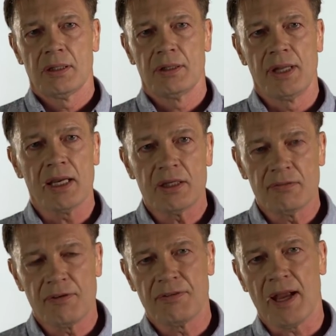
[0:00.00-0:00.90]
The
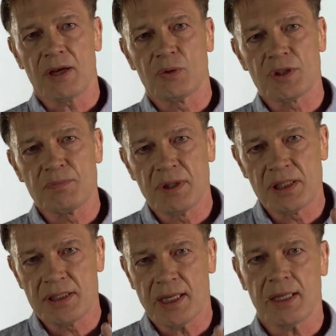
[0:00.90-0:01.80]
negative effect was
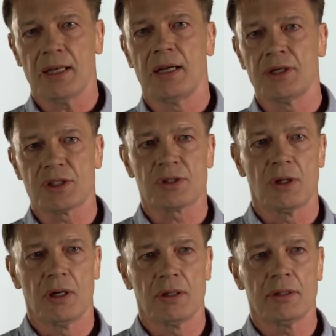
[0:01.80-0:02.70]
particularly
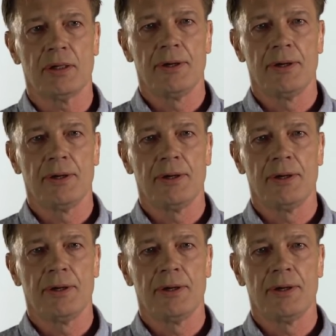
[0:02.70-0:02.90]
strong